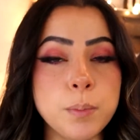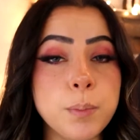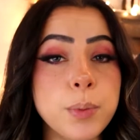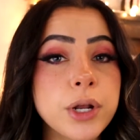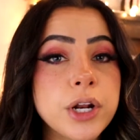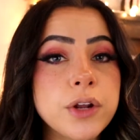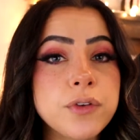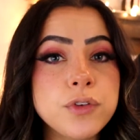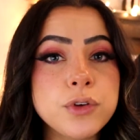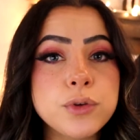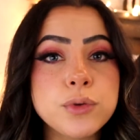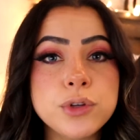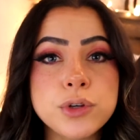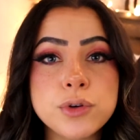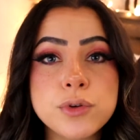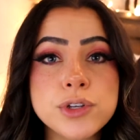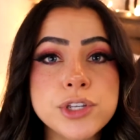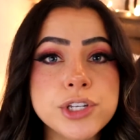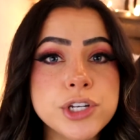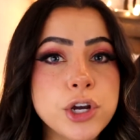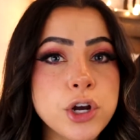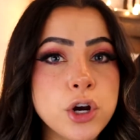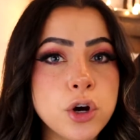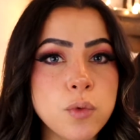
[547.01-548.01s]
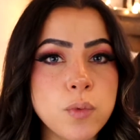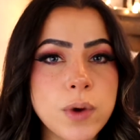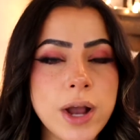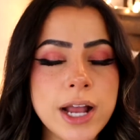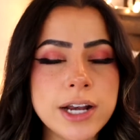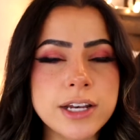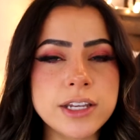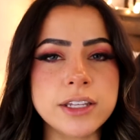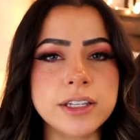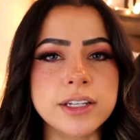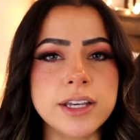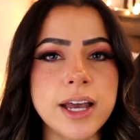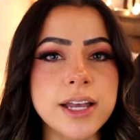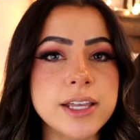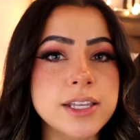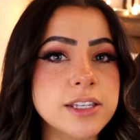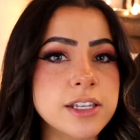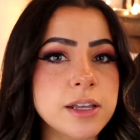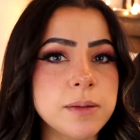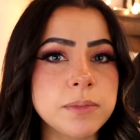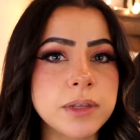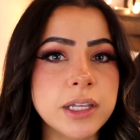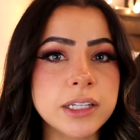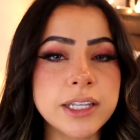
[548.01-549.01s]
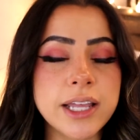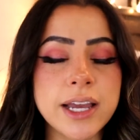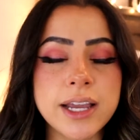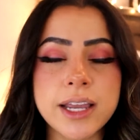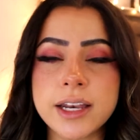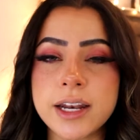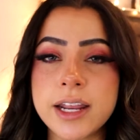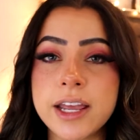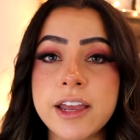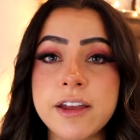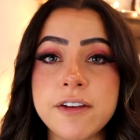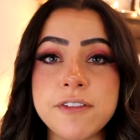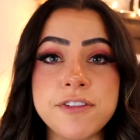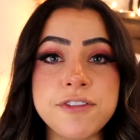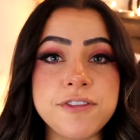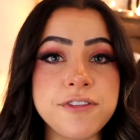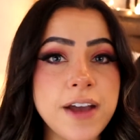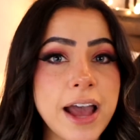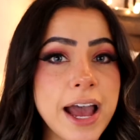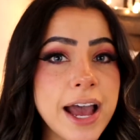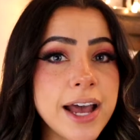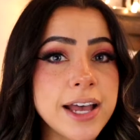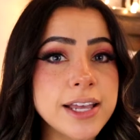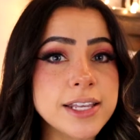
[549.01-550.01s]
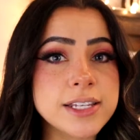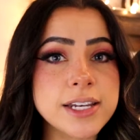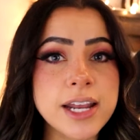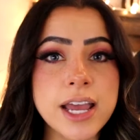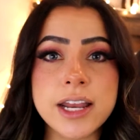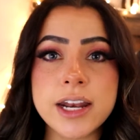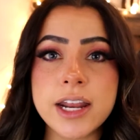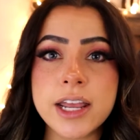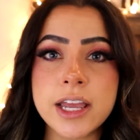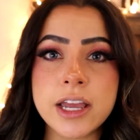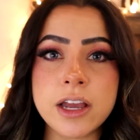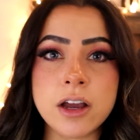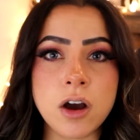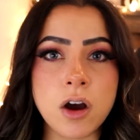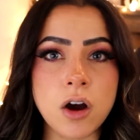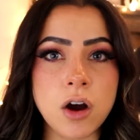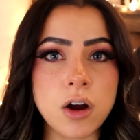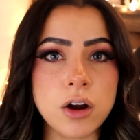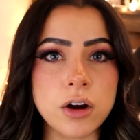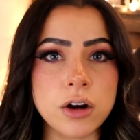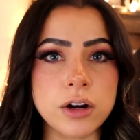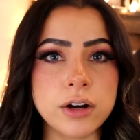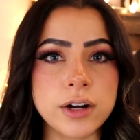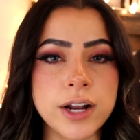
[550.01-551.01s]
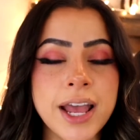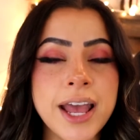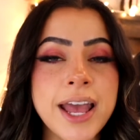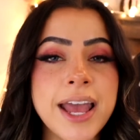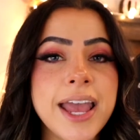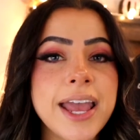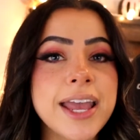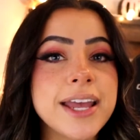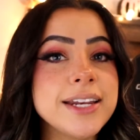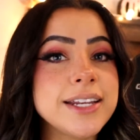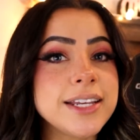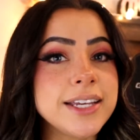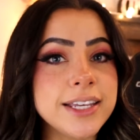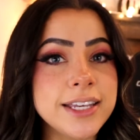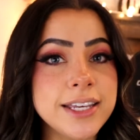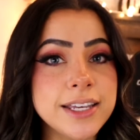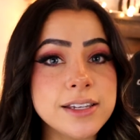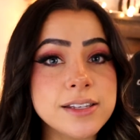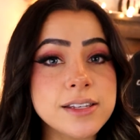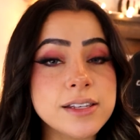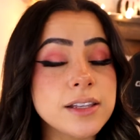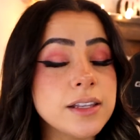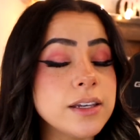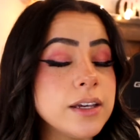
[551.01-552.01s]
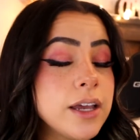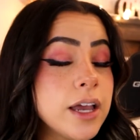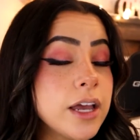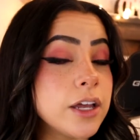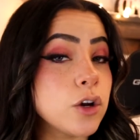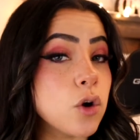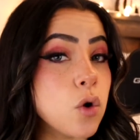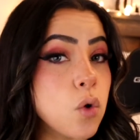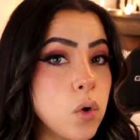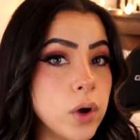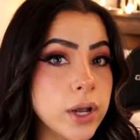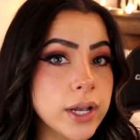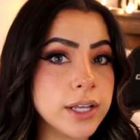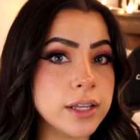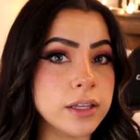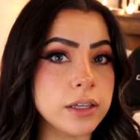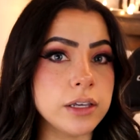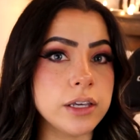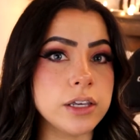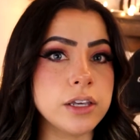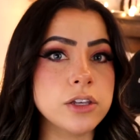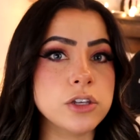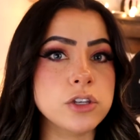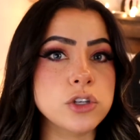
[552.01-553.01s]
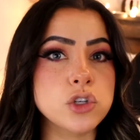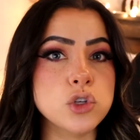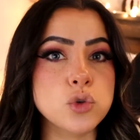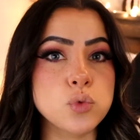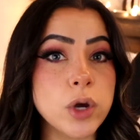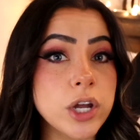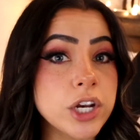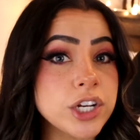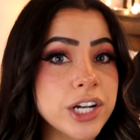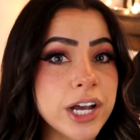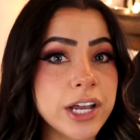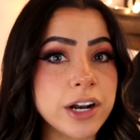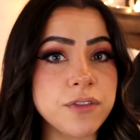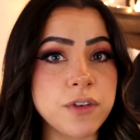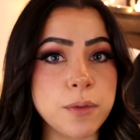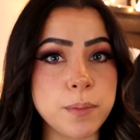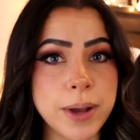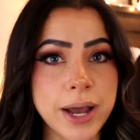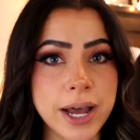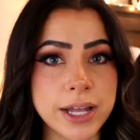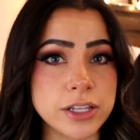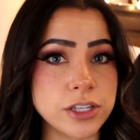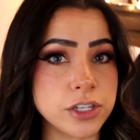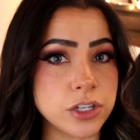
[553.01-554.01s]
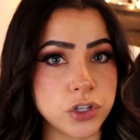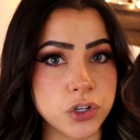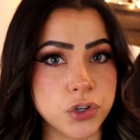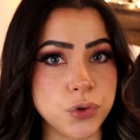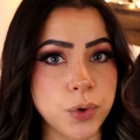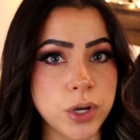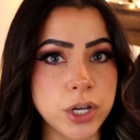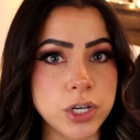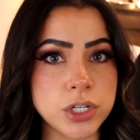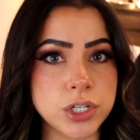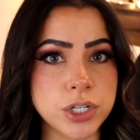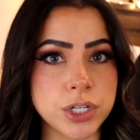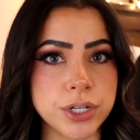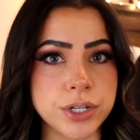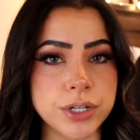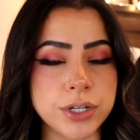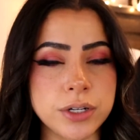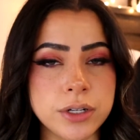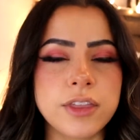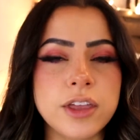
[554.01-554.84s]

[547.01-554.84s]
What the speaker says: But if you use it correctly as something that can hit fast and hit hard and easily and quickly switch out of a bad situation,